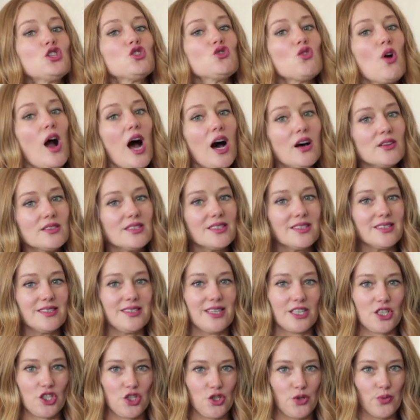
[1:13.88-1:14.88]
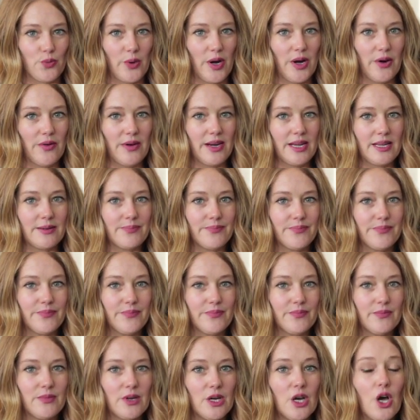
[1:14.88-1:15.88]
trousers that you're wearing.
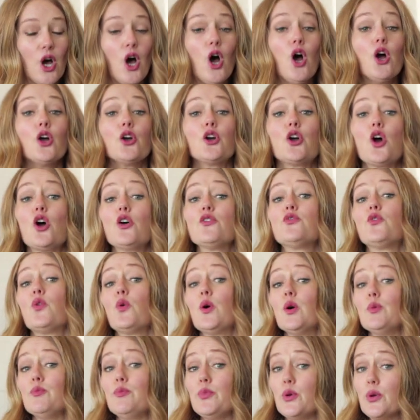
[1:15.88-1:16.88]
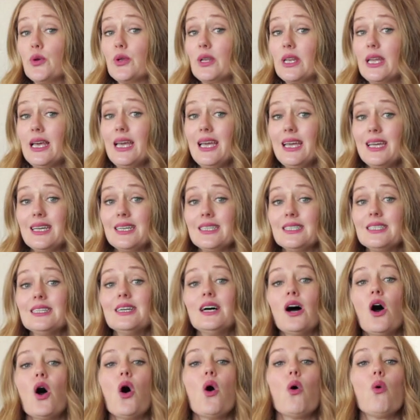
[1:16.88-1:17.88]
Go for a bootleg,
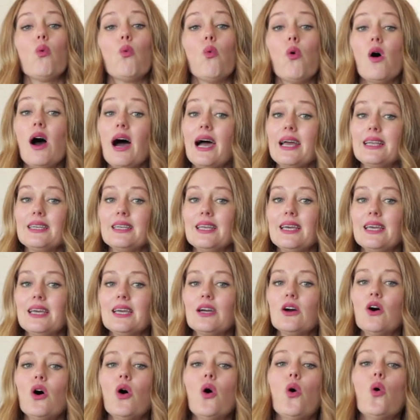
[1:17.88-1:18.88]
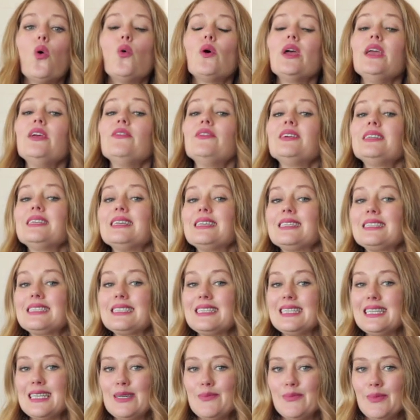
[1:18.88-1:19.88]
wide leg, or even
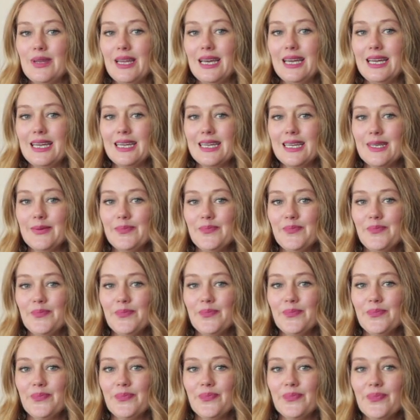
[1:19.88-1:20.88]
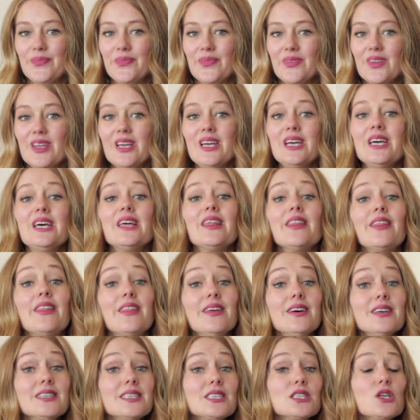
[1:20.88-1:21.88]
slim leg.
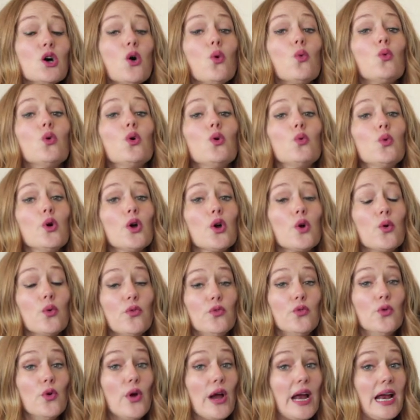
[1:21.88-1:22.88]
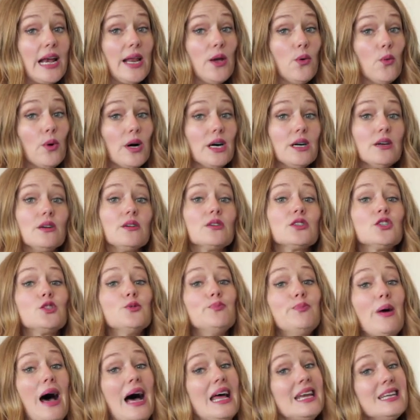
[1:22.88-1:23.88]
This will work really well to
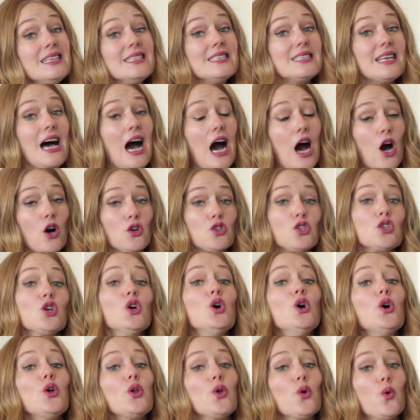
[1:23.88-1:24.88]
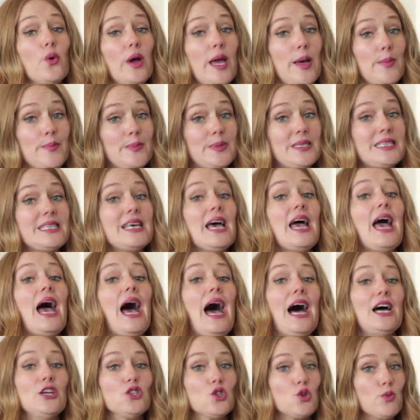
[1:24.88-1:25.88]
balance out your hips
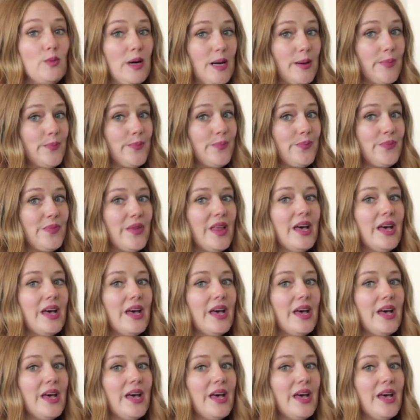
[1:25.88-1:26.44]
and your bum